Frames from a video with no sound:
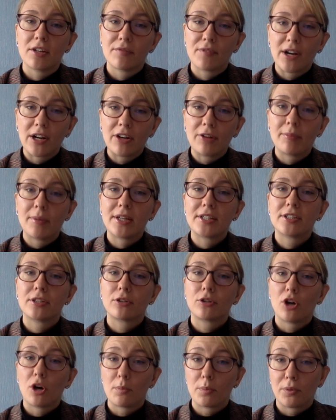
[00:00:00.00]
environmental
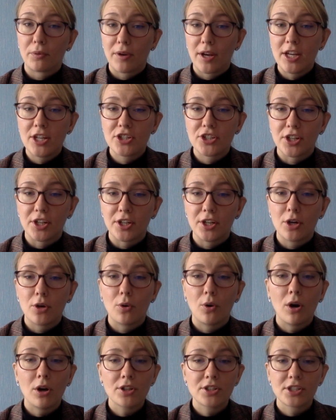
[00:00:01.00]
cooperation,
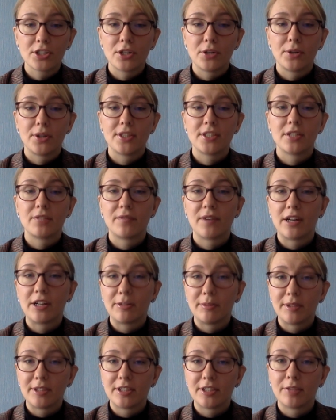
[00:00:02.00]
also known as
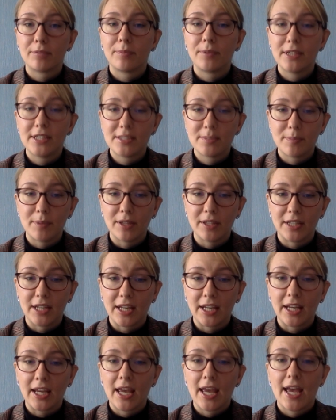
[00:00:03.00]
environmental peace
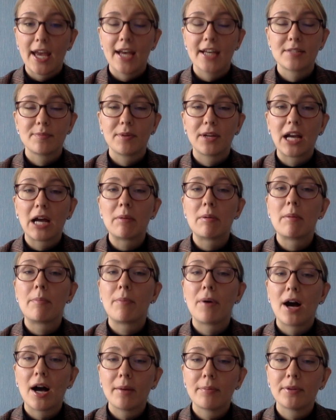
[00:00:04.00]
building, has become a
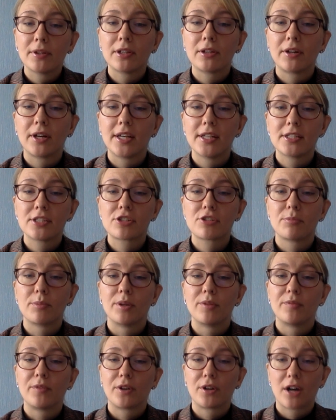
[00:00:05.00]
popular
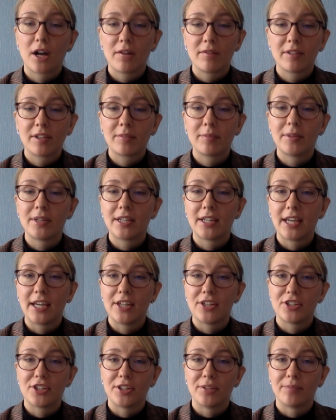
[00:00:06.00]
instrument for conflict
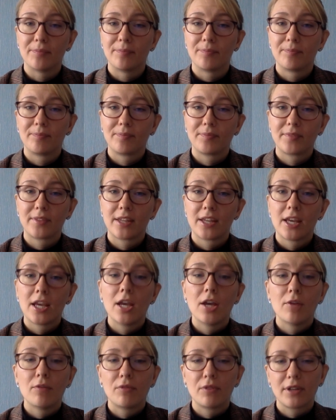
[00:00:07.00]
mitigation.
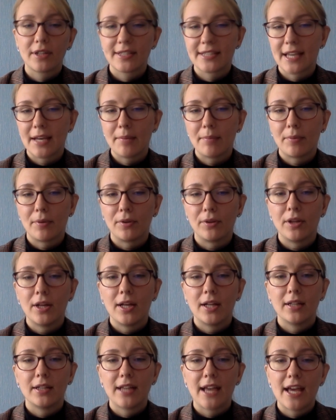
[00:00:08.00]
For example,
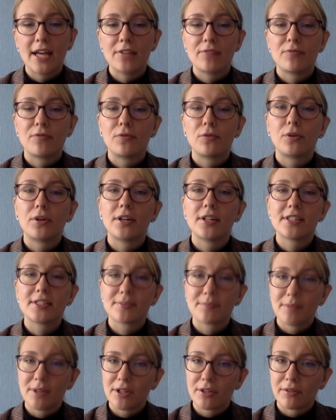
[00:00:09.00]
land, forests,
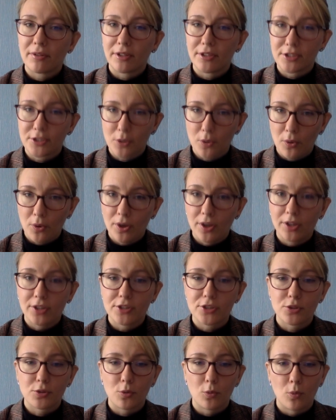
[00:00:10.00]
minerals,
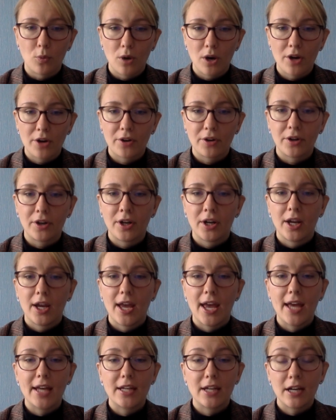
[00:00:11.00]
oils, water,
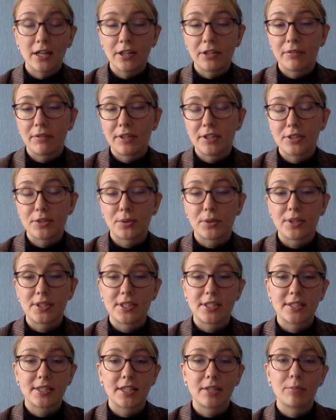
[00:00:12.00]
and other
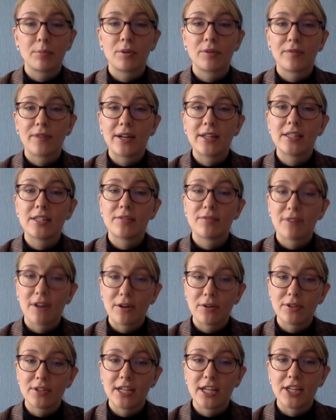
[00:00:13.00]
resources can provide the
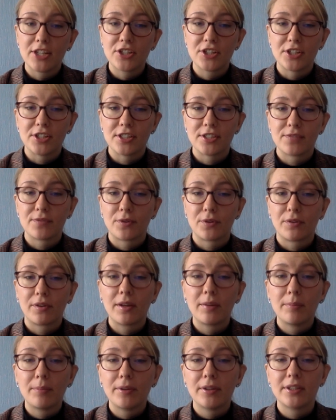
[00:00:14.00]
foundations for
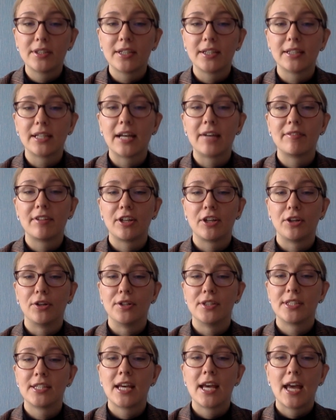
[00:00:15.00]
rebuilding
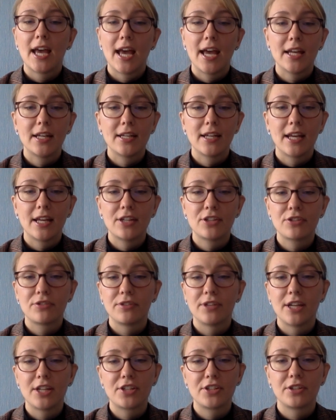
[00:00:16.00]
livelihoods and
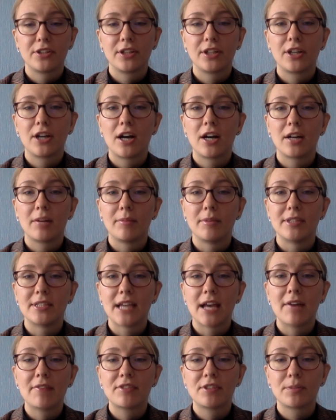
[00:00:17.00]
national economies
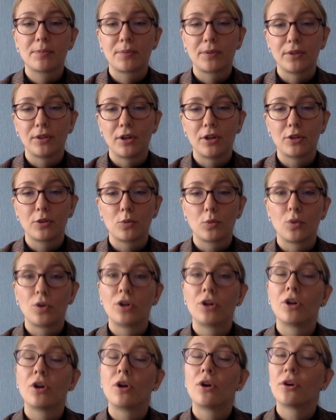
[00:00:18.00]
after prolonged
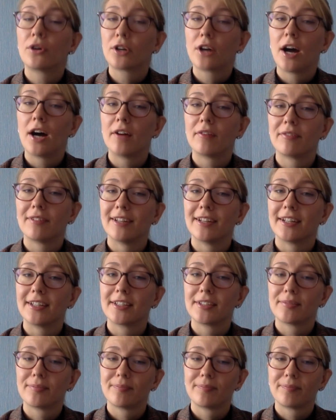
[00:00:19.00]
war or conflict.